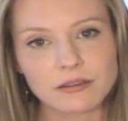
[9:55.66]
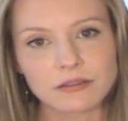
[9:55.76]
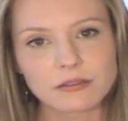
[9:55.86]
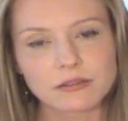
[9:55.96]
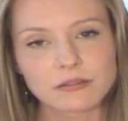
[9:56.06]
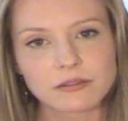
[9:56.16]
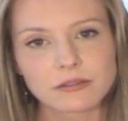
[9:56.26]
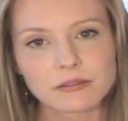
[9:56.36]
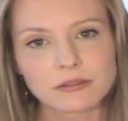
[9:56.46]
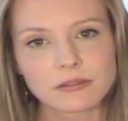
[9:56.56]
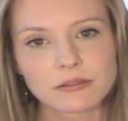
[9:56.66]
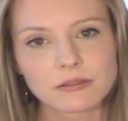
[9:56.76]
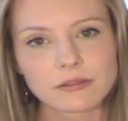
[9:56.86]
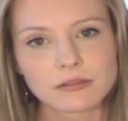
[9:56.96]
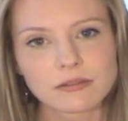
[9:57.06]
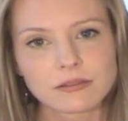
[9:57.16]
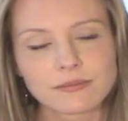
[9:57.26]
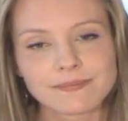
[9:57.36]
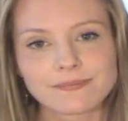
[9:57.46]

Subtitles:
(no one is talking)